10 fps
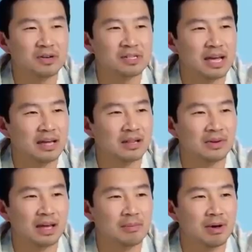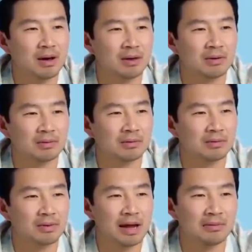First Halo came out
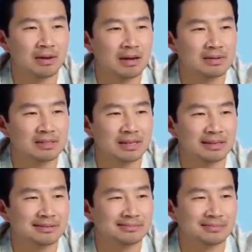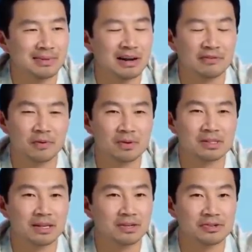right when I was like around
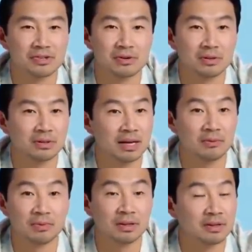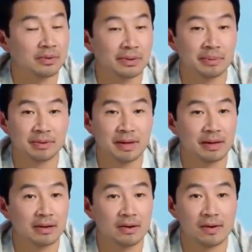14 years old, and we literally
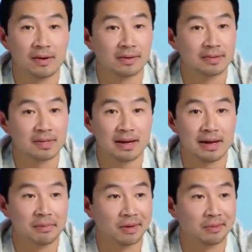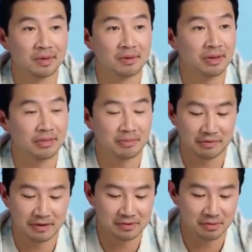played it all the time. Like, me and my
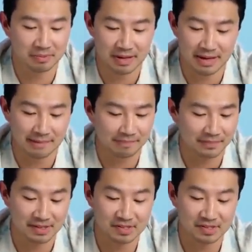three friends would play.